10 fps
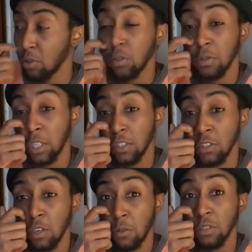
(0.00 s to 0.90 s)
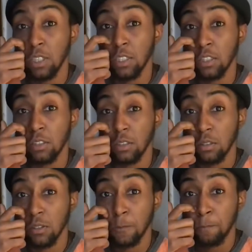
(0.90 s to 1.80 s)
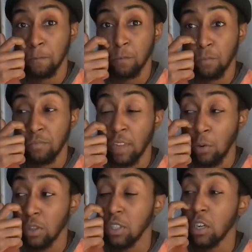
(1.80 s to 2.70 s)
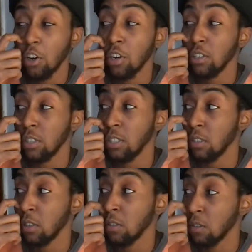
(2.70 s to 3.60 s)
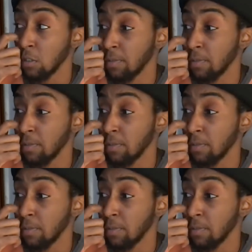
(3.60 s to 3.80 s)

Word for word: you don't get to your own diligence. And I really encourage these things.